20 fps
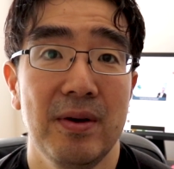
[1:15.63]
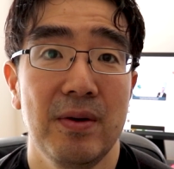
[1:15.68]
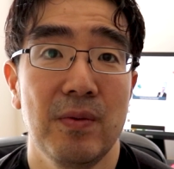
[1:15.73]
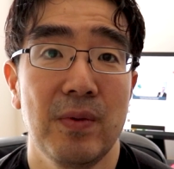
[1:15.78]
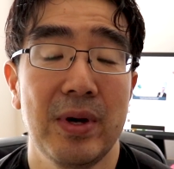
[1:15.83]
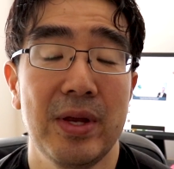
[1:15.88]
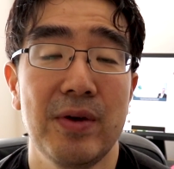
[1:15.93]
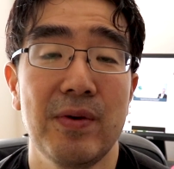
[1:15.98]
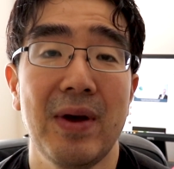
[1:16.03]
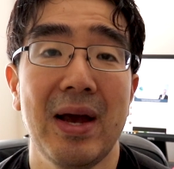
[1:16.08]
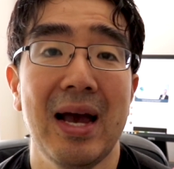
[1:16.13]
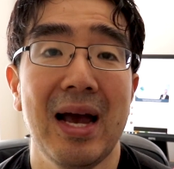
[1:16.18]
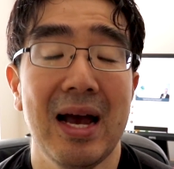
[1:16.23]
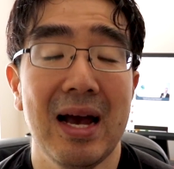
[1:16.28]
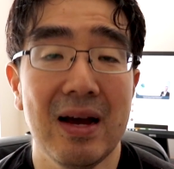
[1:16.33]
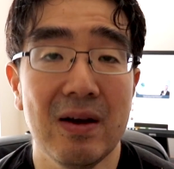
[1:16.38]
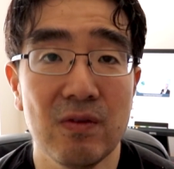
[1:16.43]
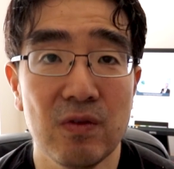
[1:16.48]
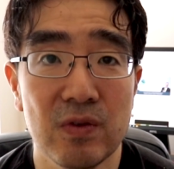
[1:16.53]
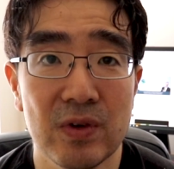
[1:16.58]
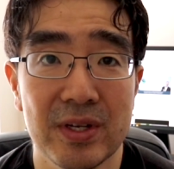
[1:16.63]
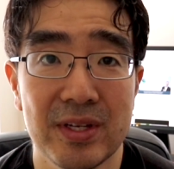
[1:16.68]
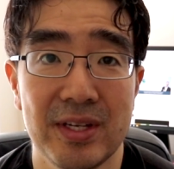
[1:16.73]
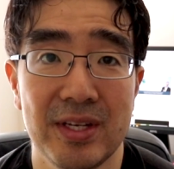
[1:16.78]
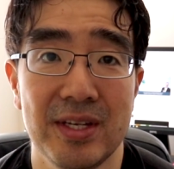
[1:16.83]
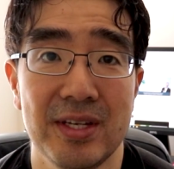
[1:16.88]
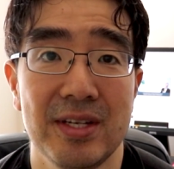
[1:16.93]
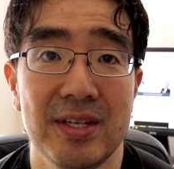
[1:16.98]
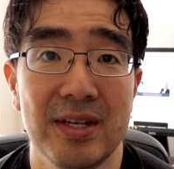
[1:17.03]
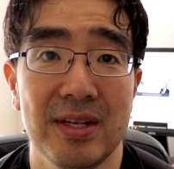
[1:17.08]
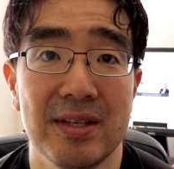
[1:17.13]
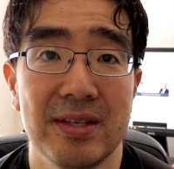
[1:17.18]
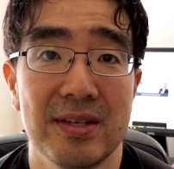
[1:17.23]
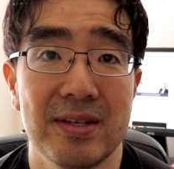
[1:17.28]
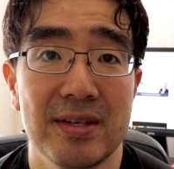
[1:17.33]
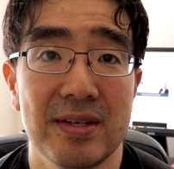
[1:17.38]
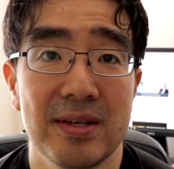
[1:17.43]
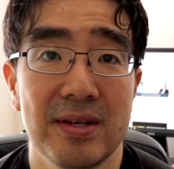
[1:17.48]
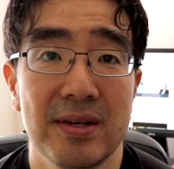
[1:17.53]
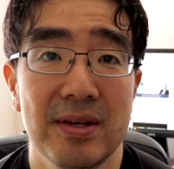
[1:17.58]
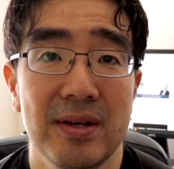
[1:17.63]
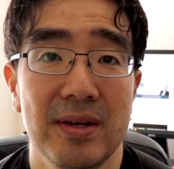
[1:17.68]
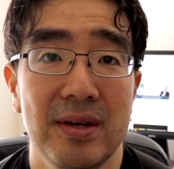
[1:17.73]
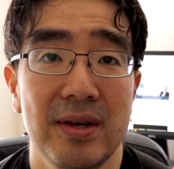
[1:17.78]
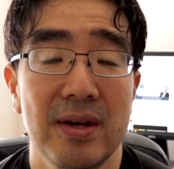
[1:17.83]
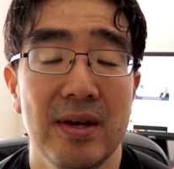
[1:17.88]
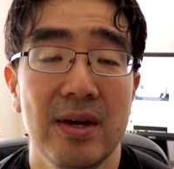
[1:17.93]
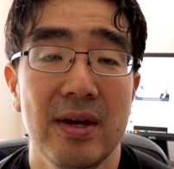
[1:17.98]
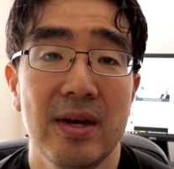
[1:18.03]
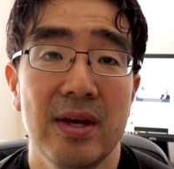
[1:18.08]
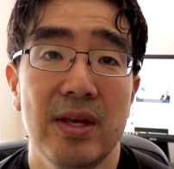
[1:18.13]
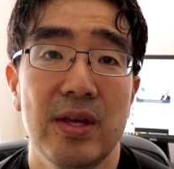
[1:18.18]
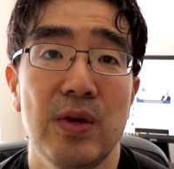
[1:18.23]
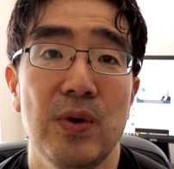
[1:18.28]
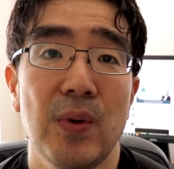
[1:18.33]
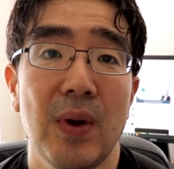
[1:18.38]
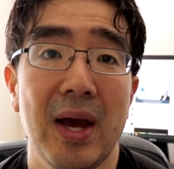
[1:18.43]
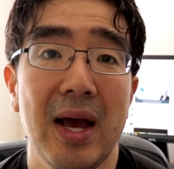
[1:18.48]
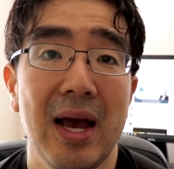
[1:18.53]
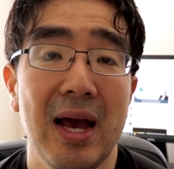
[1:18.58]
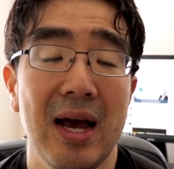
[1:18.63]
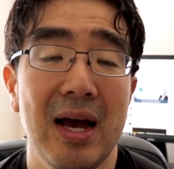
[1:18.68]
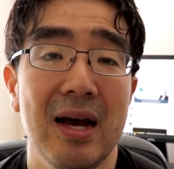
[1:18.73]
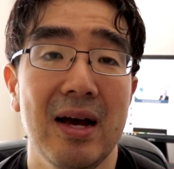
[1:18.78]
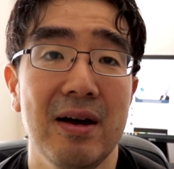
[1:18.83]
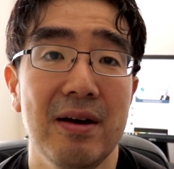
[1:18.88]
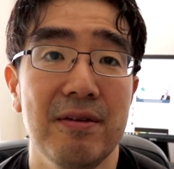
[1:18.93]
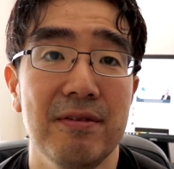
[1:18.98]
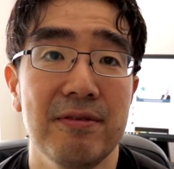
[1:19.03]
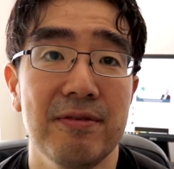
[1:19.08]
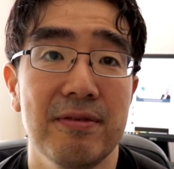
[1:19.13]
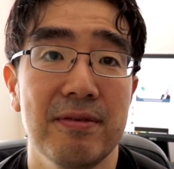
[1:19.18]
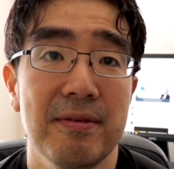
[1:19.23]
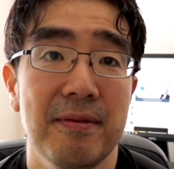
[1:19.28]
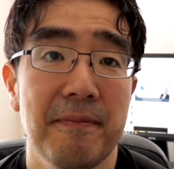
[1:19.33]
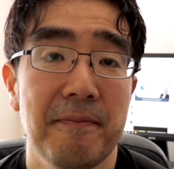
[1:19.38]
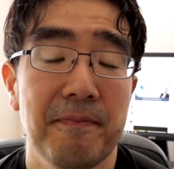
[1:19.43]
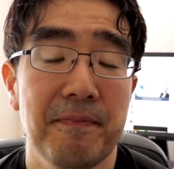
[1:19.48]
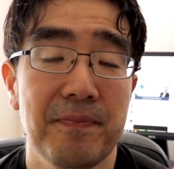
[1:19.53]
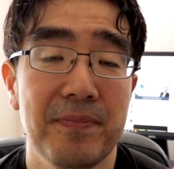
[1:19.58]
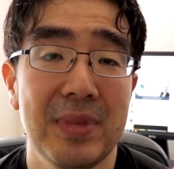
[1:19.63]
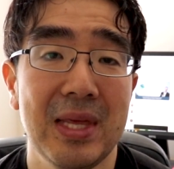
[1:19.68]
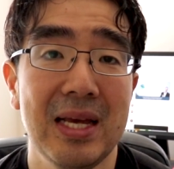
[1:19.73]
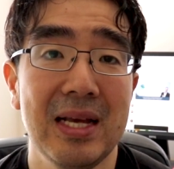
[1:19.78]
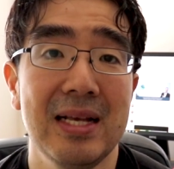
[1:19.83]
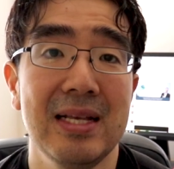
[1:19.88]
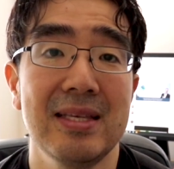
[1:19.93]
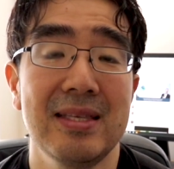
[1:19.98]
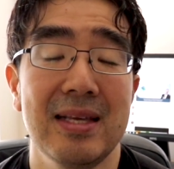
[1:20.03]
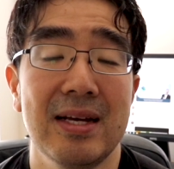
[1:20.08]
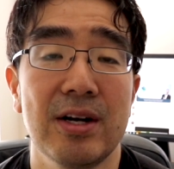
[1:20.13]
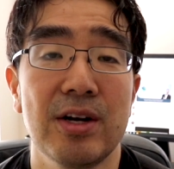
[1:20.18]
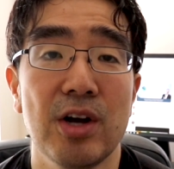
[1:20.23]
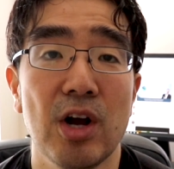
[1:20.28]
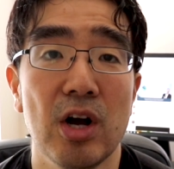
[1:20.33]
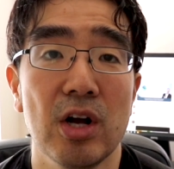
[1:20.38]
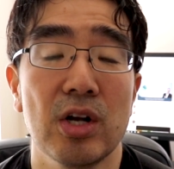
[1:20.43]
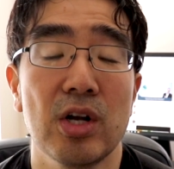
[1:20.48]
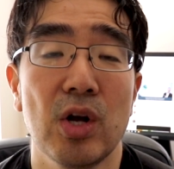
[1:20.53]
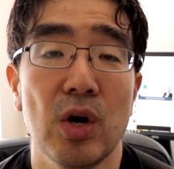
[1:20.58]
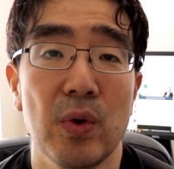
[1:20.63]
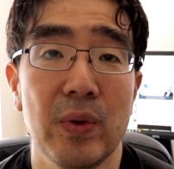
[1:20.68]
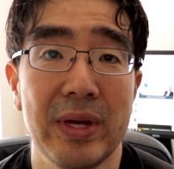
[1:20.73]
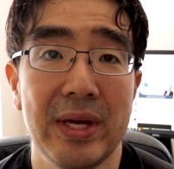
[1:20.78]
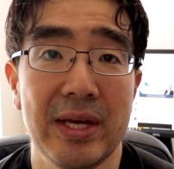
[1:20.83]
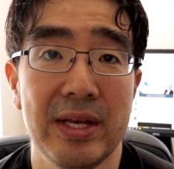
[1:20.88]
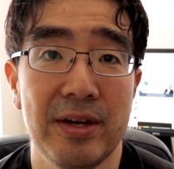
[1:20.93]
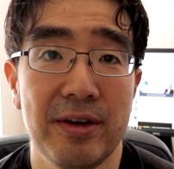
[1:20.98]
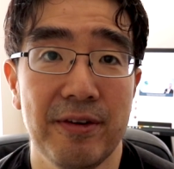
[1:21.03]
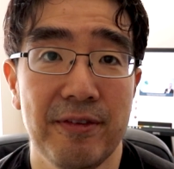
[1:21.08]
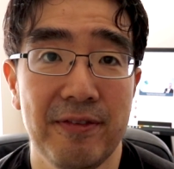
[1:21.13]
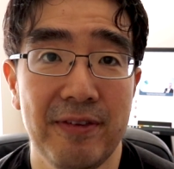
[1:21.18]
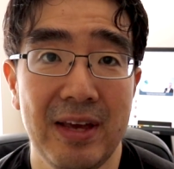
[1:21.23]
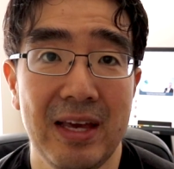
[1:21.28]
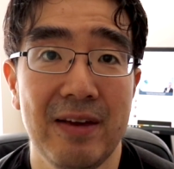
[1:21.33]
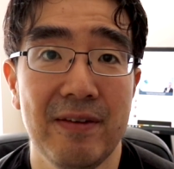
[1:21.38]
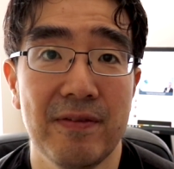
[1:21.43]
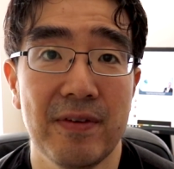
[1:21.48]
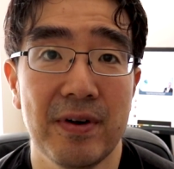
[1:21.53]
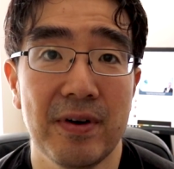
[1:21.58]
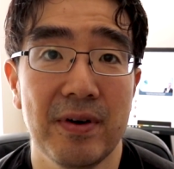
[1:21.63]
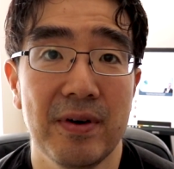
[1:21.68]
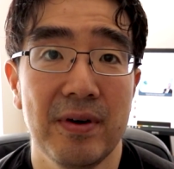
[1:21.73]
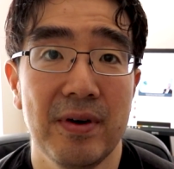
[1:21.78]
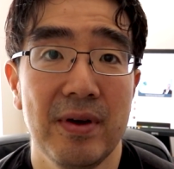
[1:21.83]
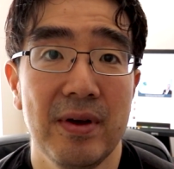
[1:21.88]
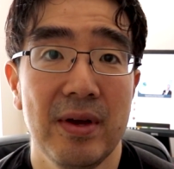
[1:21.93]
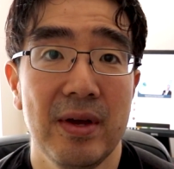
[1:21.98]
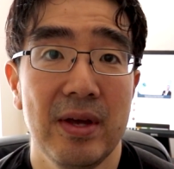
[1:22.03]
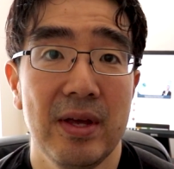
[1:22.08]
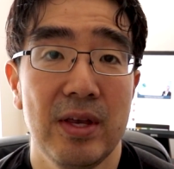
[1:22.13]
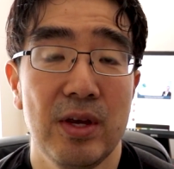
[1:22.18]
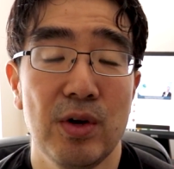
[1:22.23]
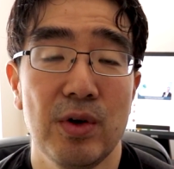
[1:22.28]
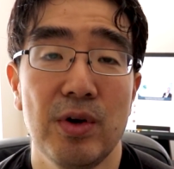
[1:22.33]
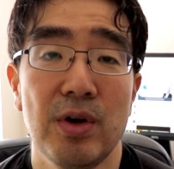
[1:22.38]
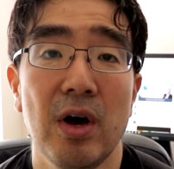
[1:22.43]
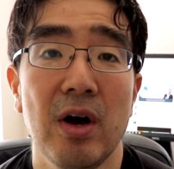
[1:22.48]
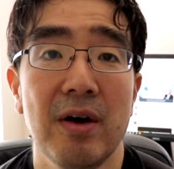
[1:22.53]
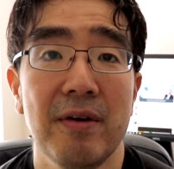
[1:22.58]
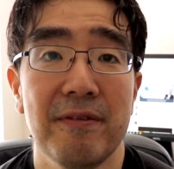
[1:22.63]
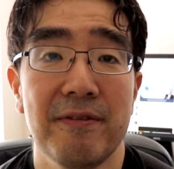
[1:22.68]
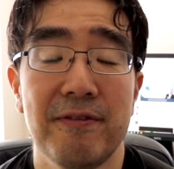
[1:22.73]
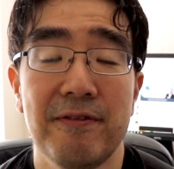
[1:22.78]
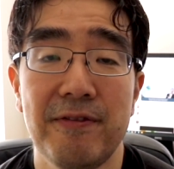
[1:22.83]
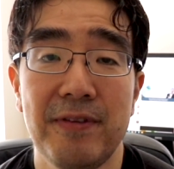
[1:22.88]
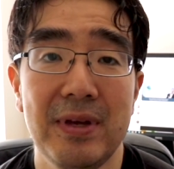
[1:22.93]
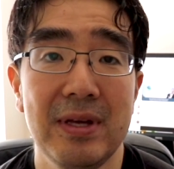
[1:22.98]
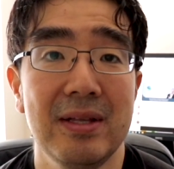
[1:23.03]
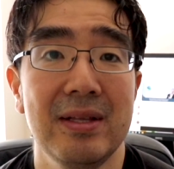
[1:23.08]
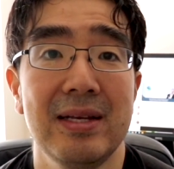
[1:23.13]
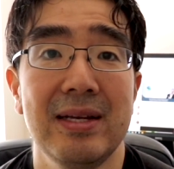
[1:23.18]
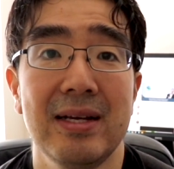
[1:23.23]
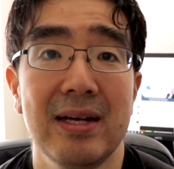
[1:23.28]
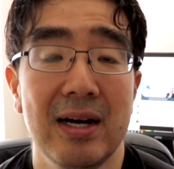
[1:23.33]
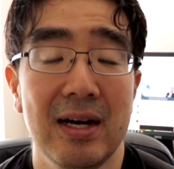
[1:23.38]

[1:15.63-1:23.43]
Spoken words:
where you have resistance, you have things that are not going in your favor. You're not feeling